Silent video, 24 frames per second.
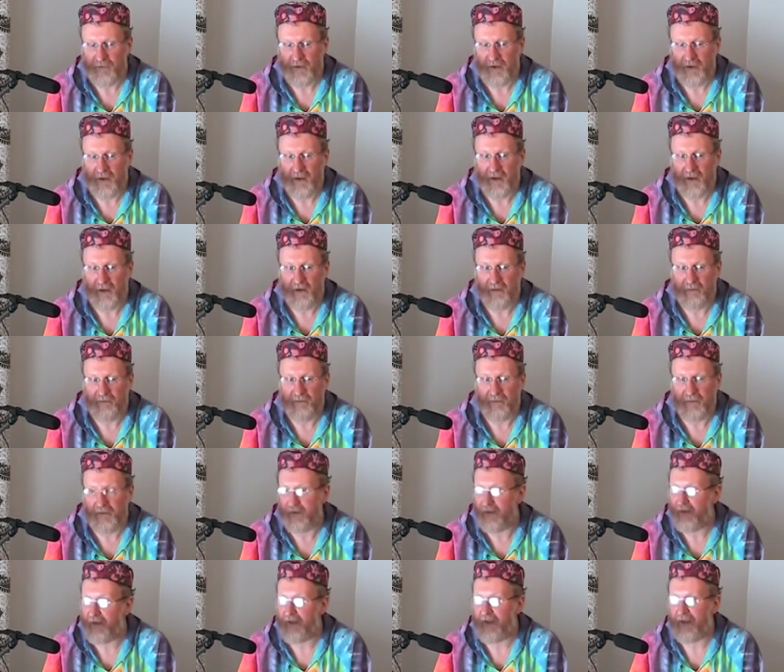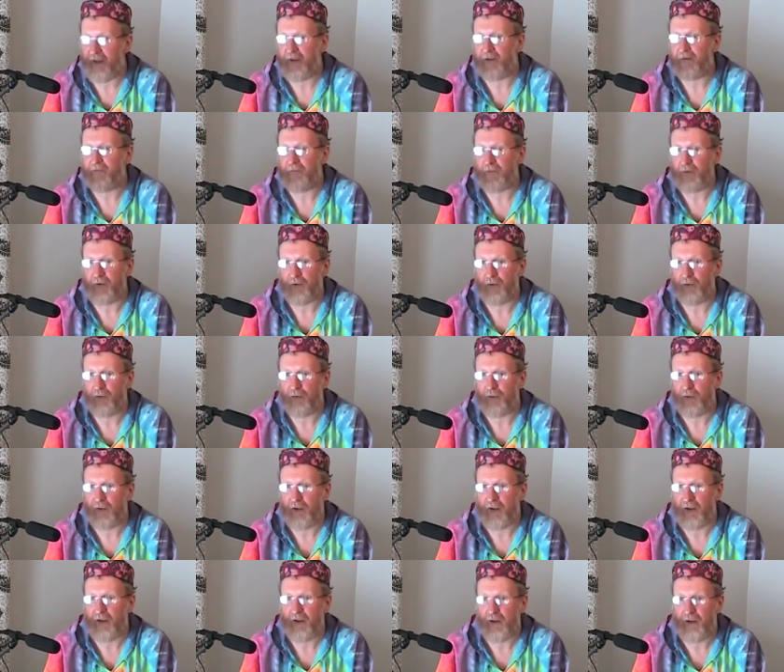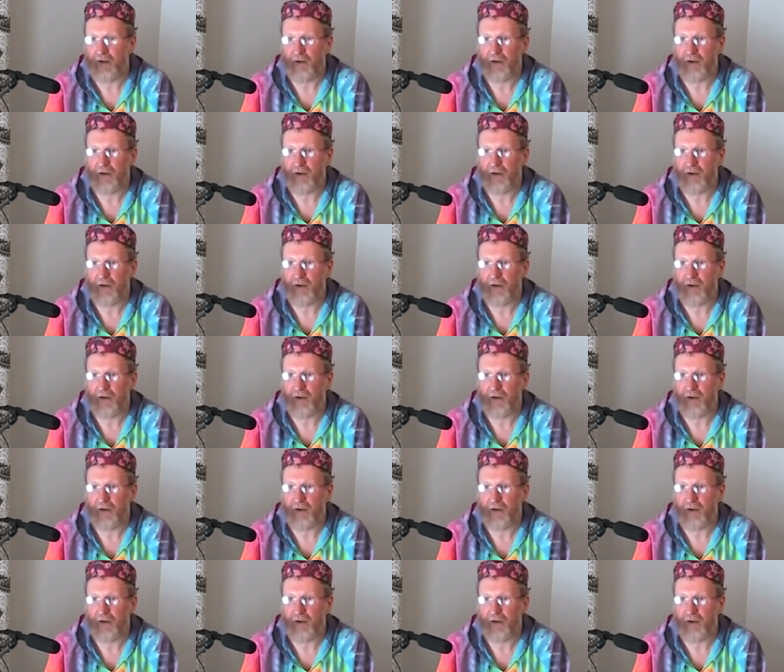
Uh, they had, you know, the,